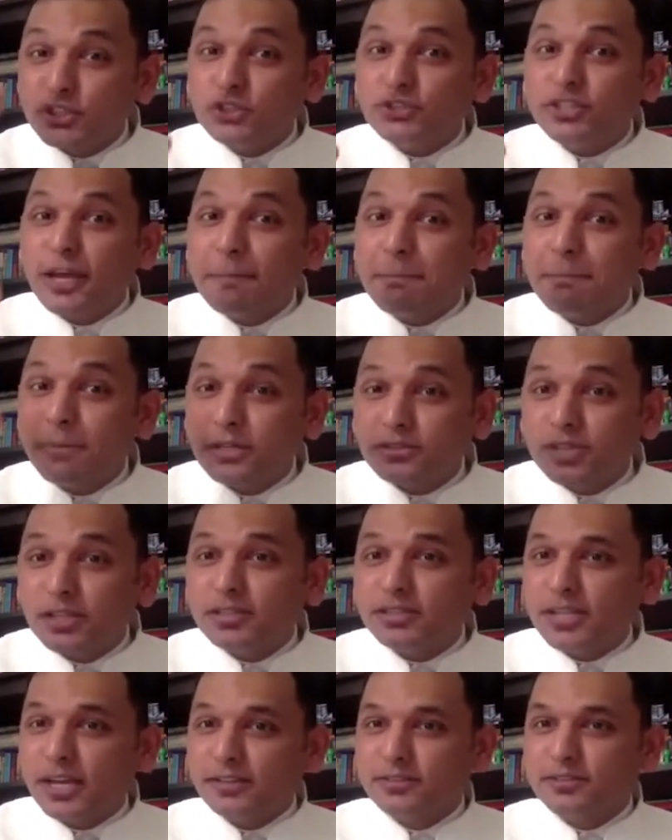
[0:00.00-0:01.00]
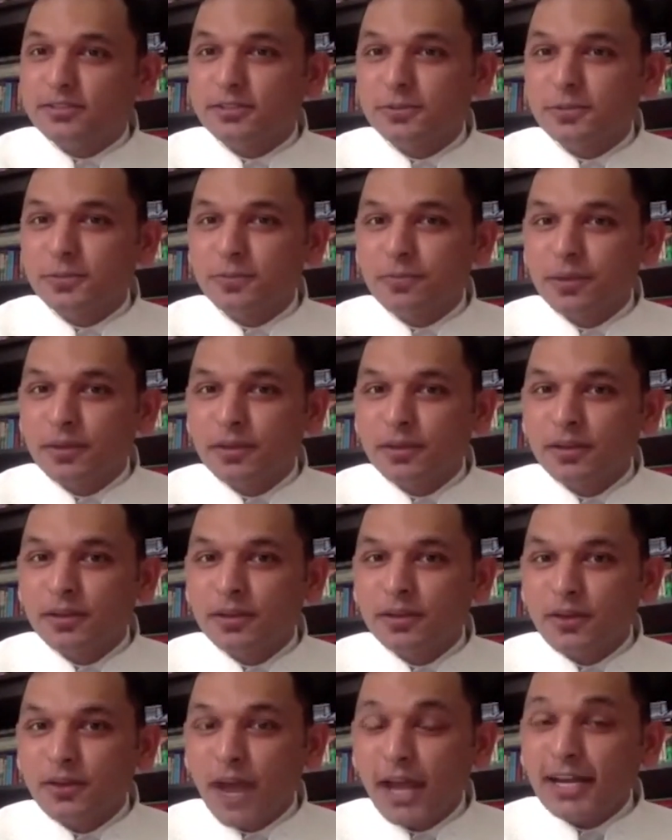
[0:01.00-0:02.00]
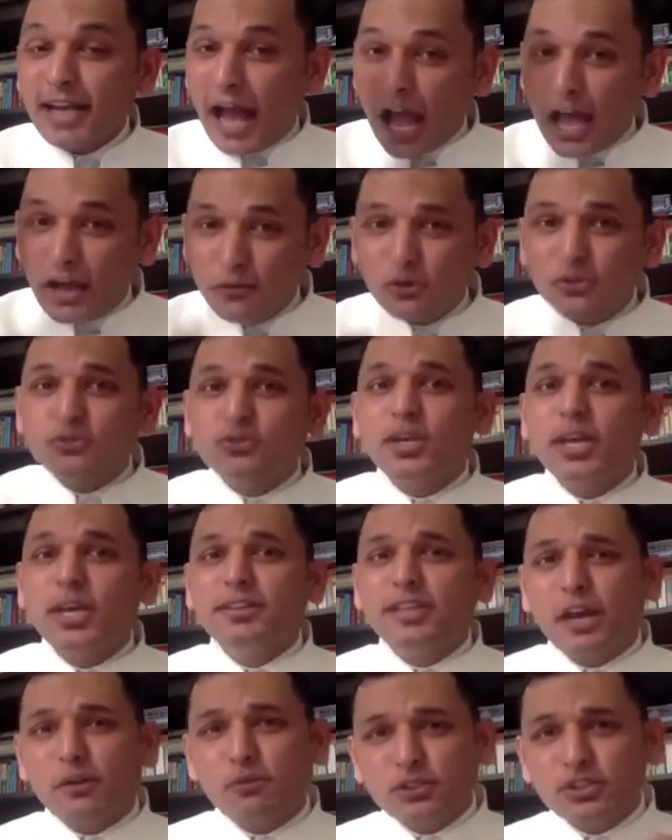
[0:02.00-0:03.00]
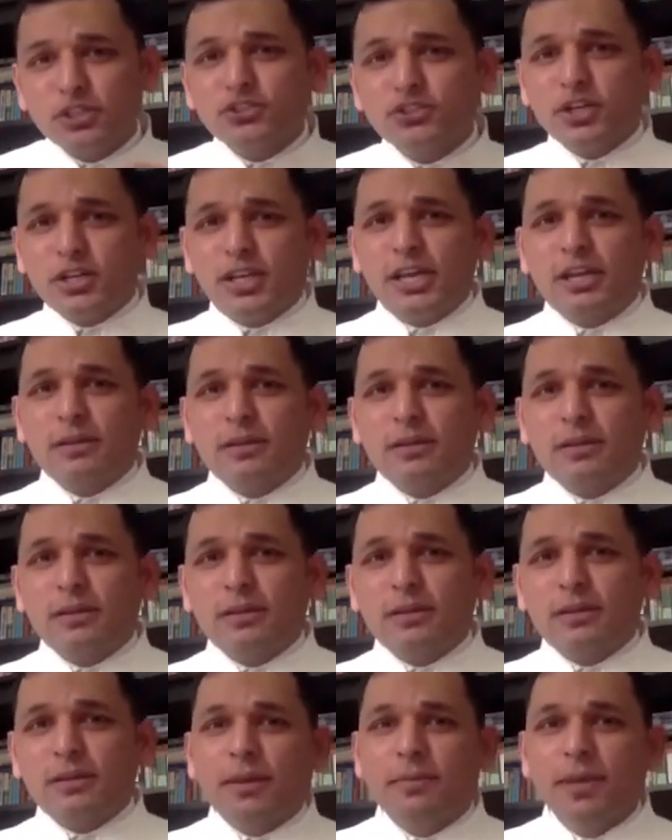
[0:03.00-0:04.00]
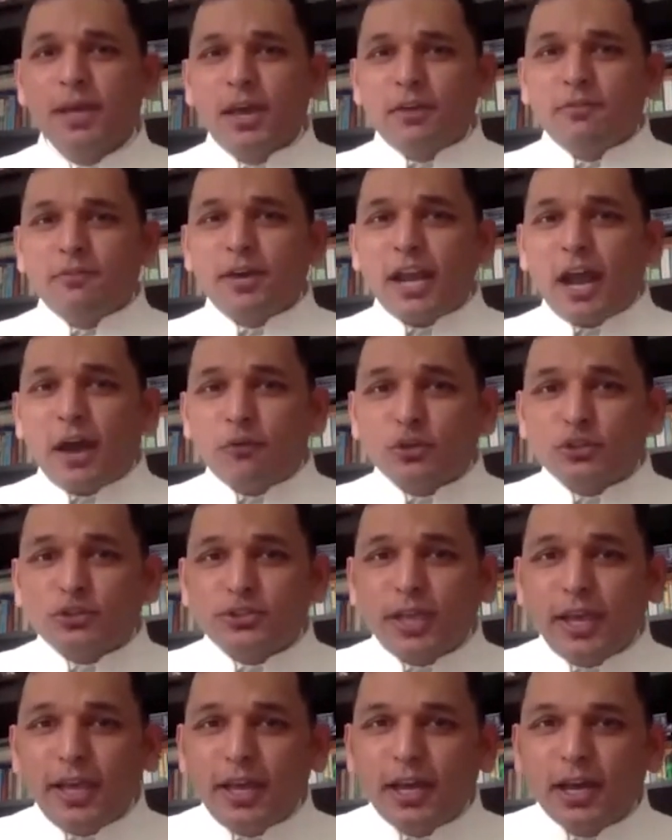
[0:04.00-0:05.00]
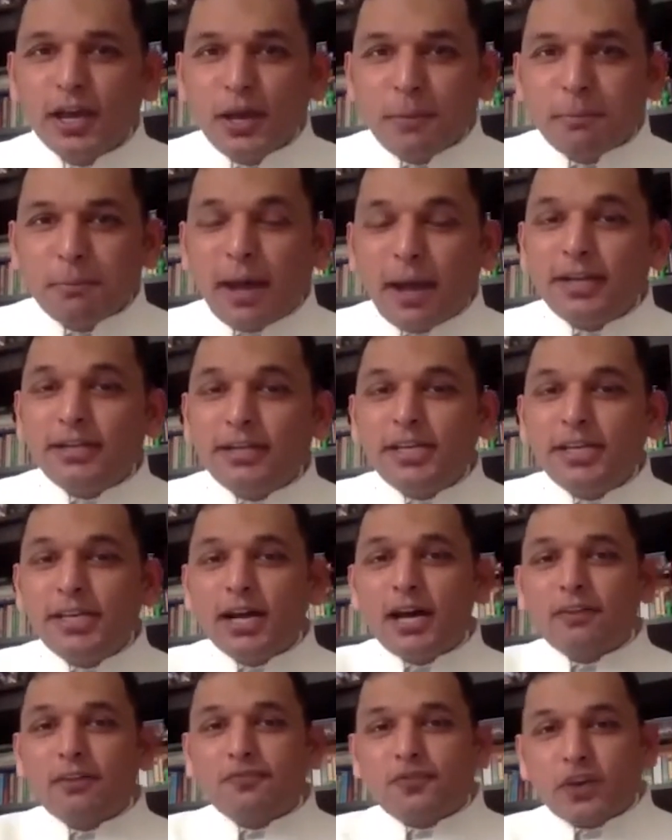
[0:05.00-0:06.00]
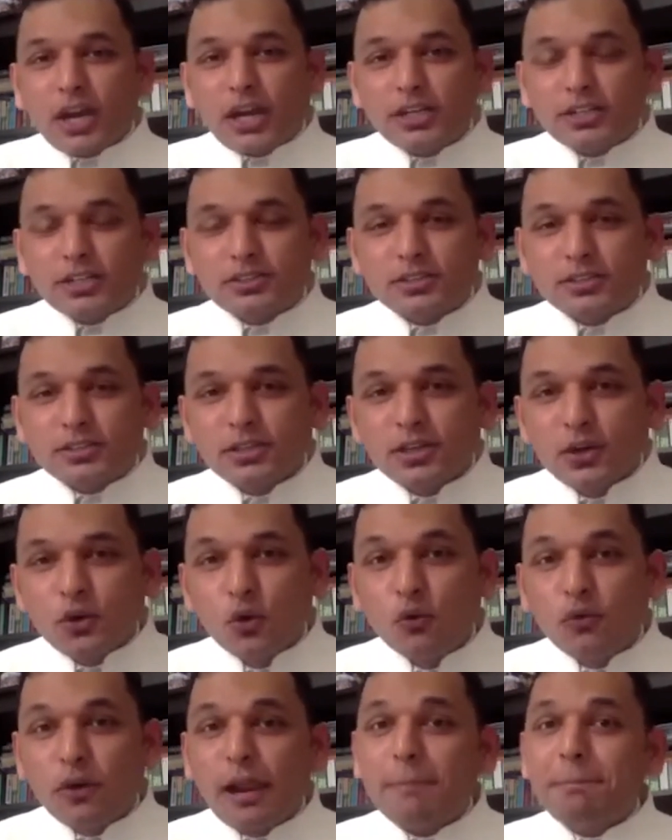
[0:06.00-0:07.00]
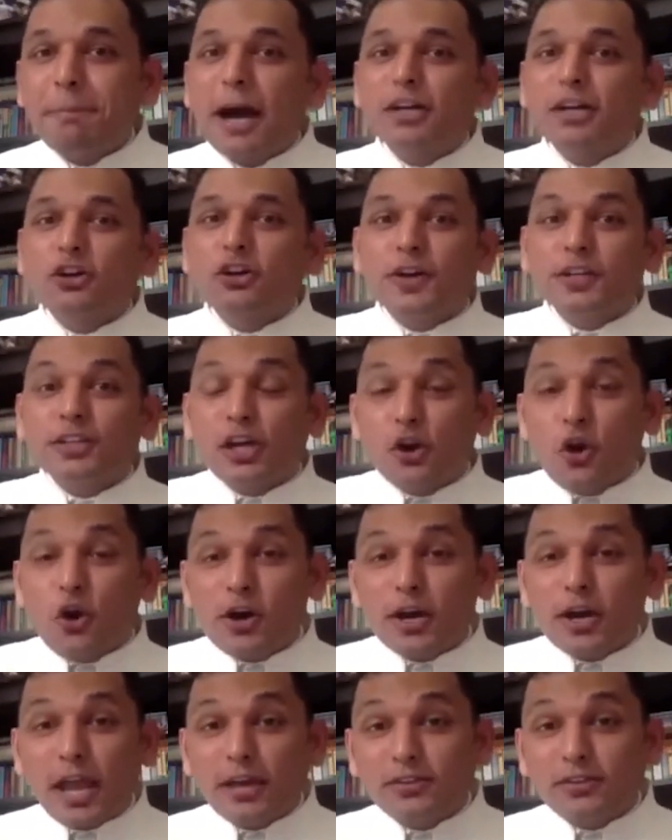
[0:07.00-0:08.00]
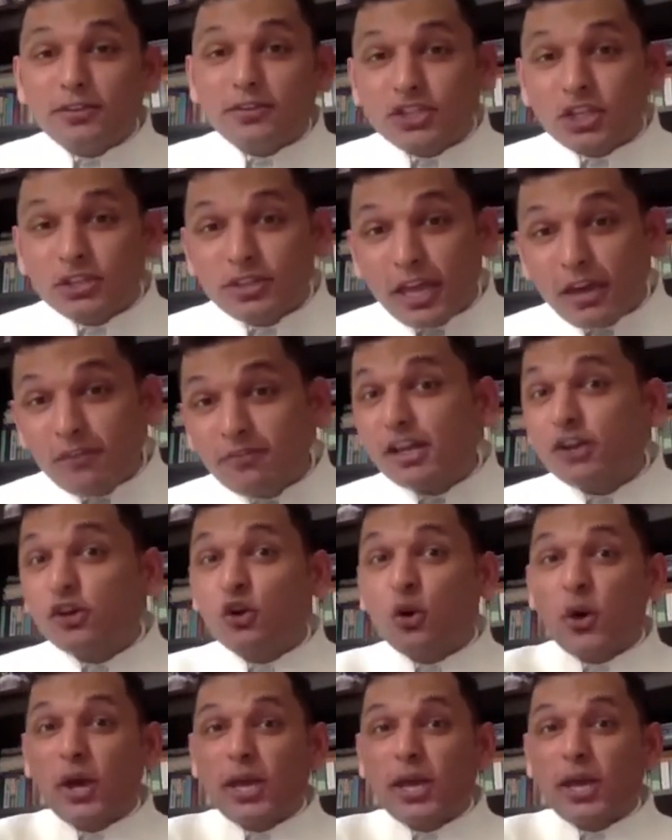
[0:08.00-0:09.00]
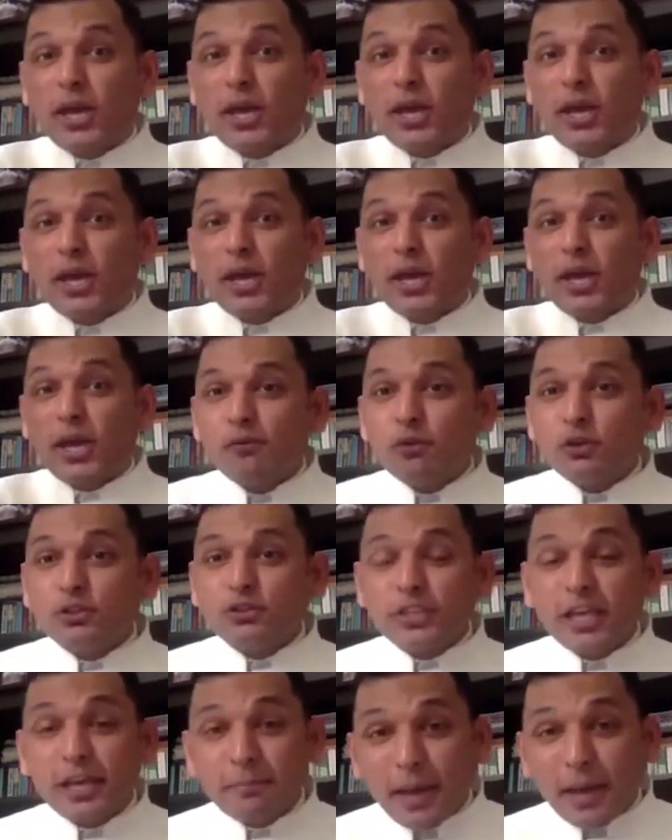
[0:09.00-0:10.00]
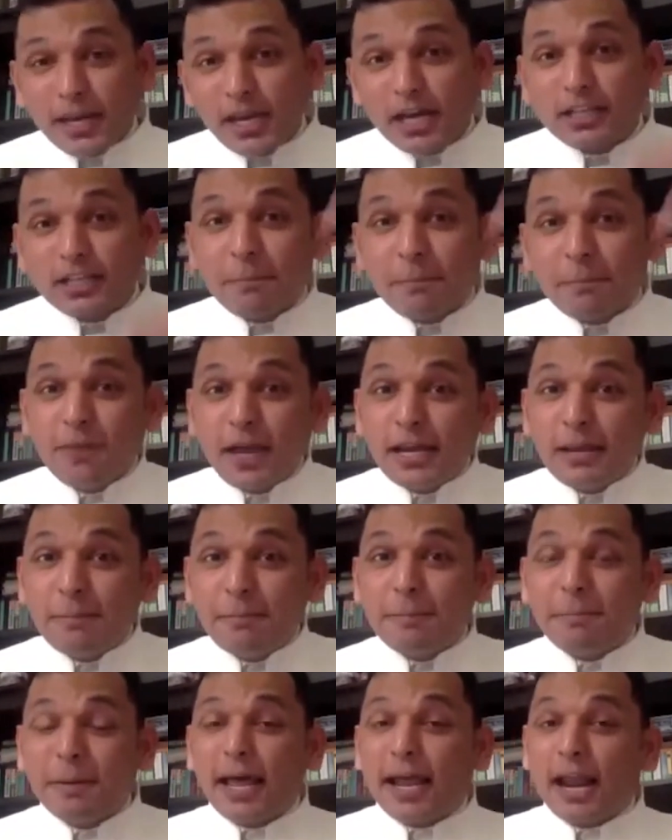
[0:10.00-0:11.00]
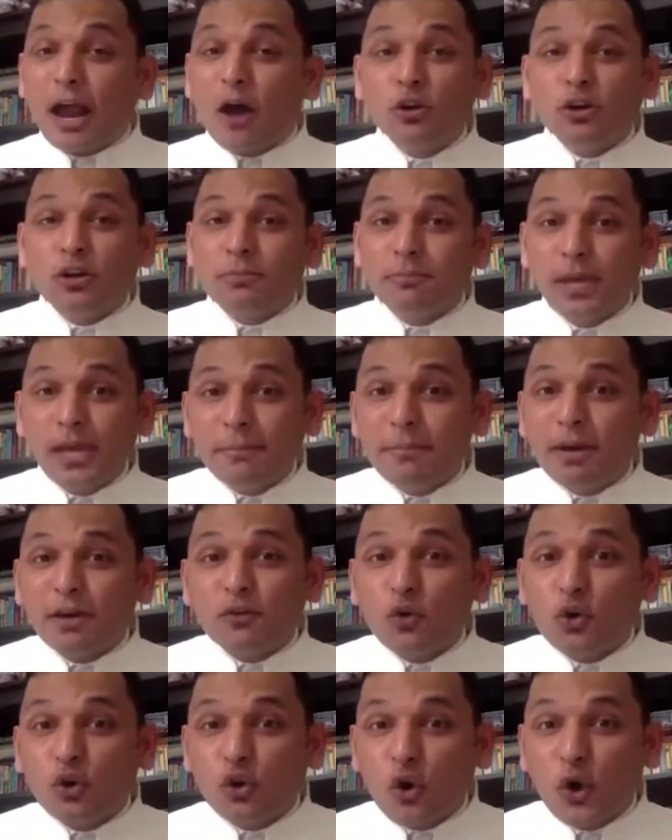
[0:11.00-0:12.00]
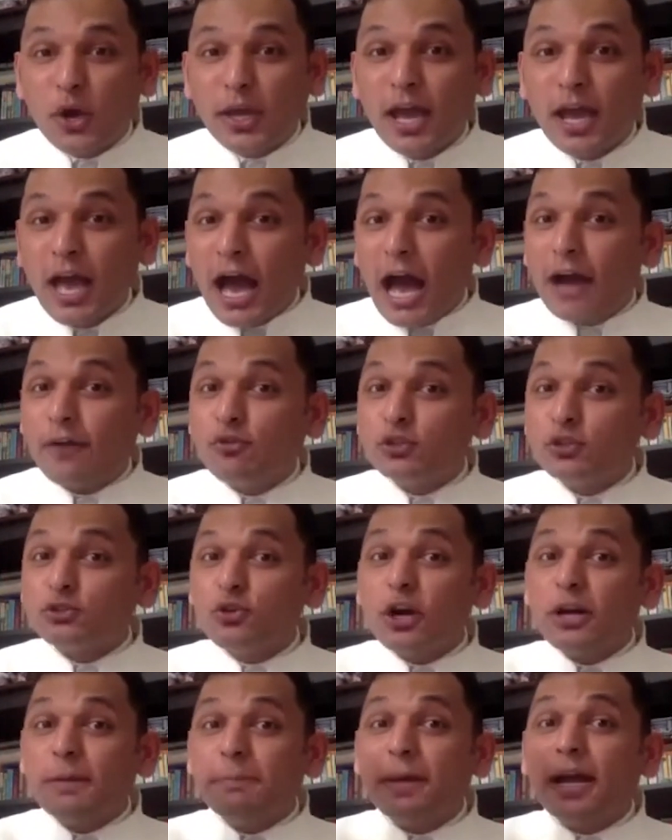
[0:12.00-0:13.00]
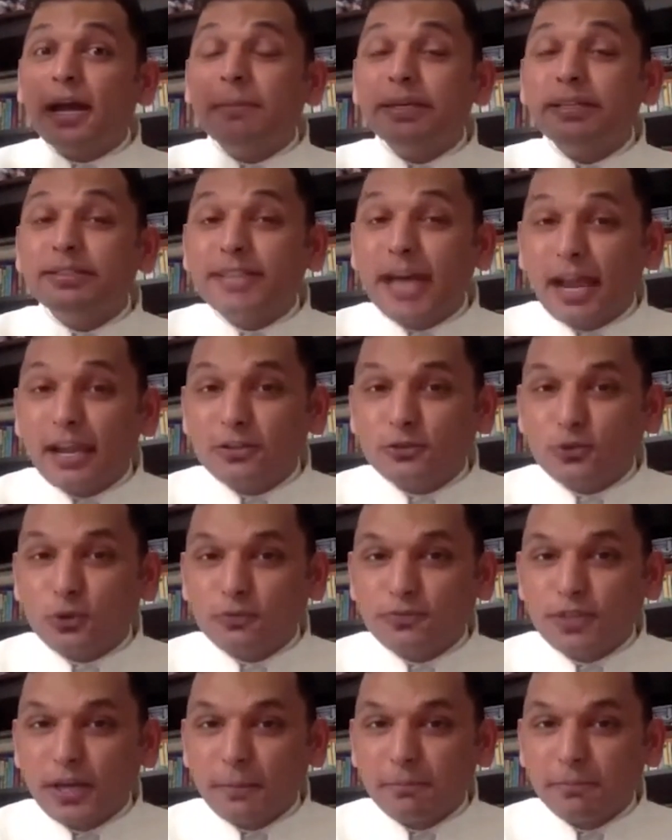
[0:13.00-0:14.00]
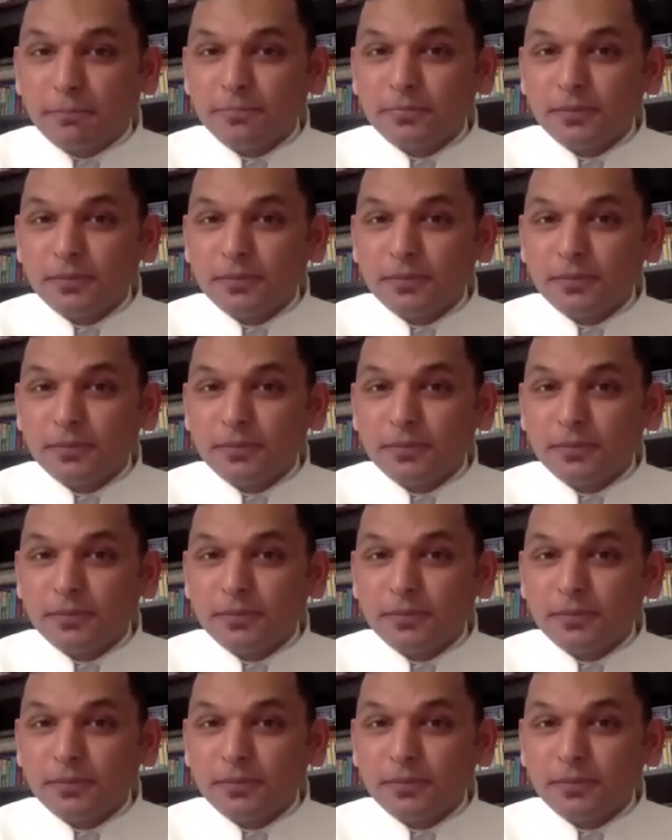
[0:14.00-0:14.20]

and persistence. Right? I was seeing, there was a journey in my time where I was seeing my dear friends who were a part of other organizations, they were growing. I was seeing many people around me were growing. I was not becoming jealous of them.